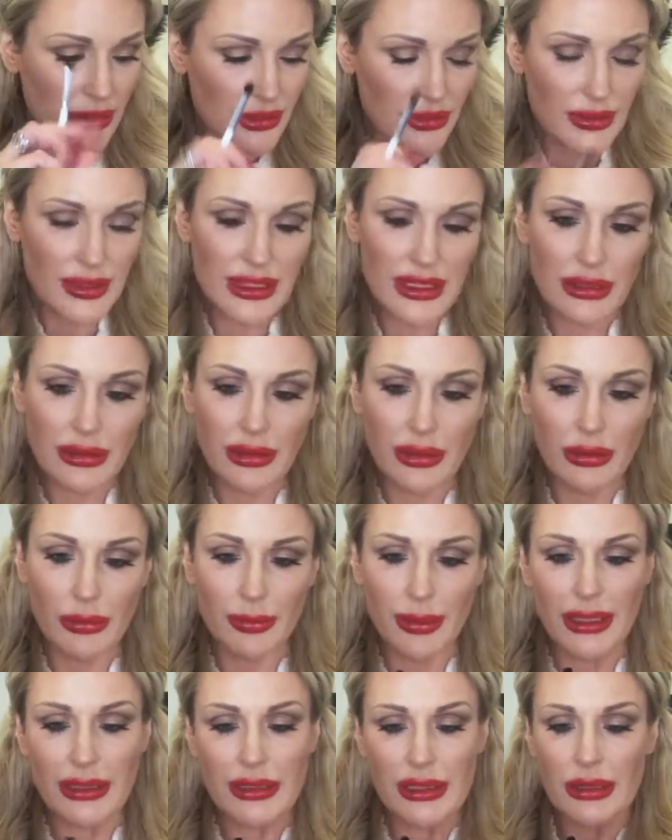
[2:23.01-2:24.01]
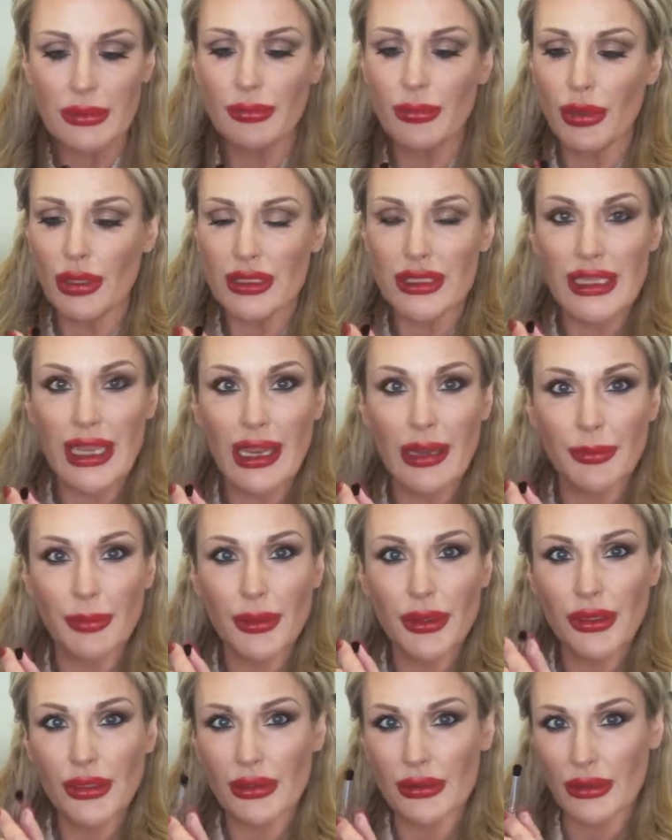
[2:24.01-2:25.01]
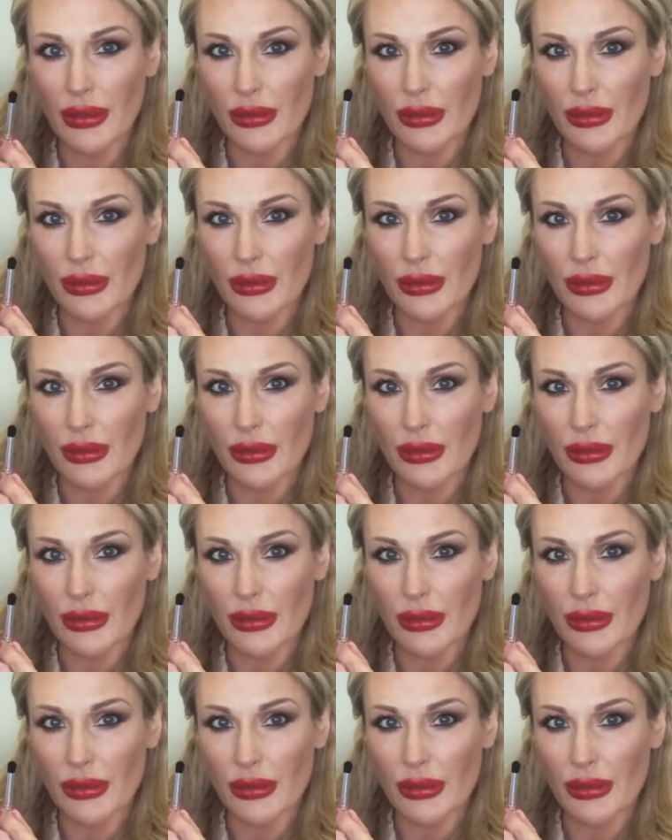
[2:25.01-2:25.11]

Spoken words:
This one's a little bit more tapered.